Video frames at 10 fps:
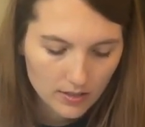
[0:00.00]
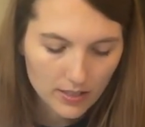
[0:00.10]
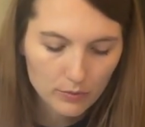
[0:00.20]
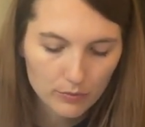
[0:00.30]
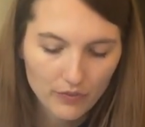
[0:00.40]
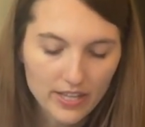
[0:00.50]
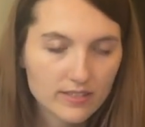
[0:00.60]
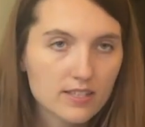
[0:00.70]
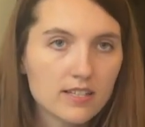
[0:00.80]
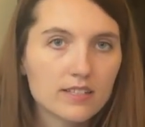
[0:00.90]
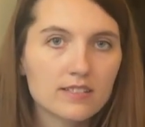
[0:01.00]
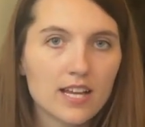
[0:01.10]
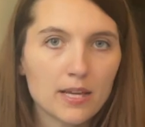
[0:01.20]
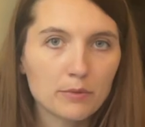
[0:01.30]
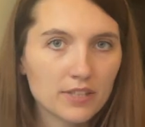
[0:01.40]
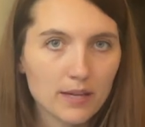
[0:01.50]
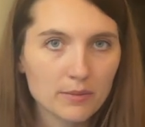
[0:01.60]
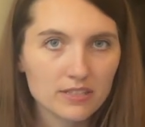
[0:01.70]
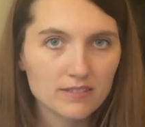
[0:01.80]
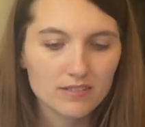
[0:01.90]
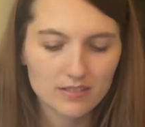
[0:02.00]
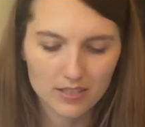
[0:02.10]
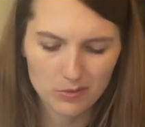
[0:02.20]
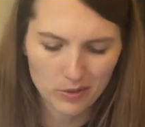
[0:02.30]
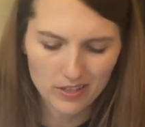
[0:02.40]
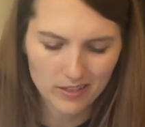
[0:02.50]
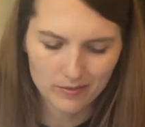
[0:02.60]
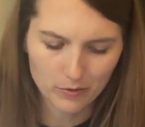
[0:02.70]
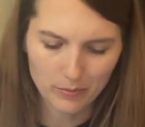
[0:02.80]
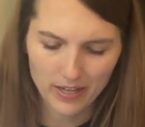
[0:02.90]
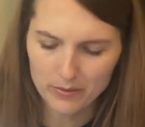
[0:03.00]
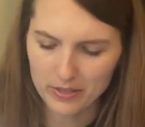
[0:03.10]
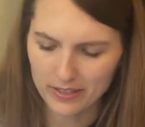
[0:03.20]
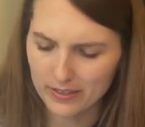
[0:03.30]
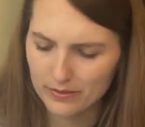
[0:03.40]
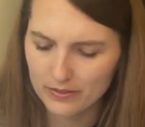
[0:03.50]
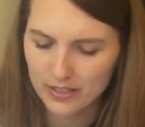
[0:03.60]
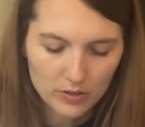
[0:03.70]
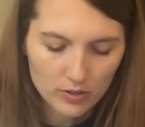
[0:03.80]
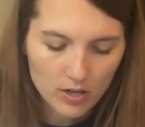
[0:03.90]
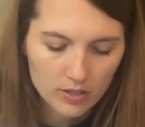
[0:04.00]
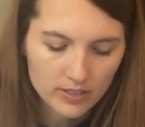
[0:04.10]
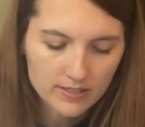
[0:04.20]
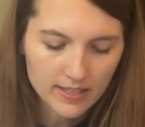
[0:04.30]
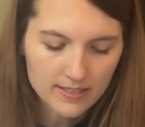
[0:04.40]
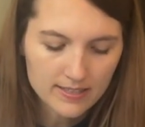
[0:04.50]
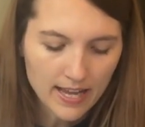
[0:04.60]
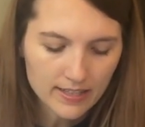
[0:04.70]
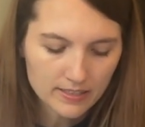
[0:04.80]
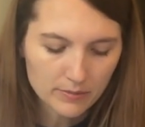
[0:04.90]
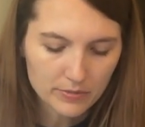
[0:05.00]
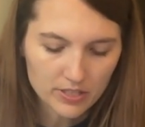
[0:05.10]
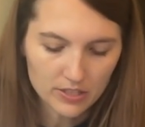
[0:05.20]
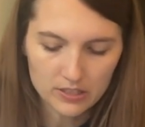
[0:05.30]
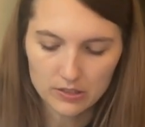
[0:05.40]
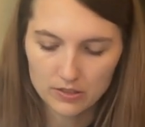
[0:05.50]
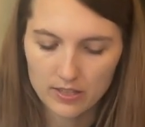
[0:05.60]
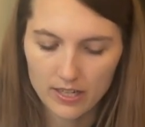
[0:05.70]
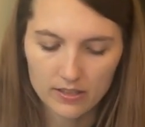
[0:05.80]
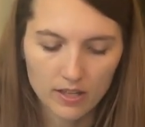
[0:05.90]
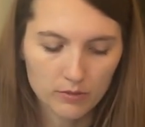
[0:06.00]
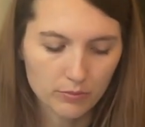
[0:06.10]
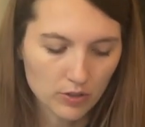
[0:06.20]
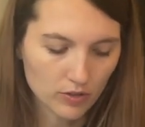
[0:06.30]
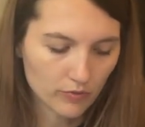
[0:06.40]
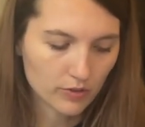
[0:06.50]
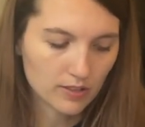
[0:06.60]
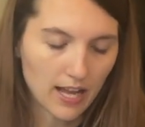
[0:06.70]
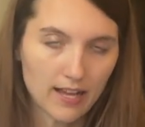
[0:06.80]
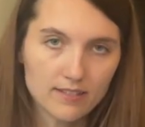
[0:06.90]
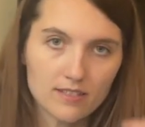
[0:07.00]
like fancy table napkins is what they remind me of. But they're all these like satiny materials that I thought would be good for glass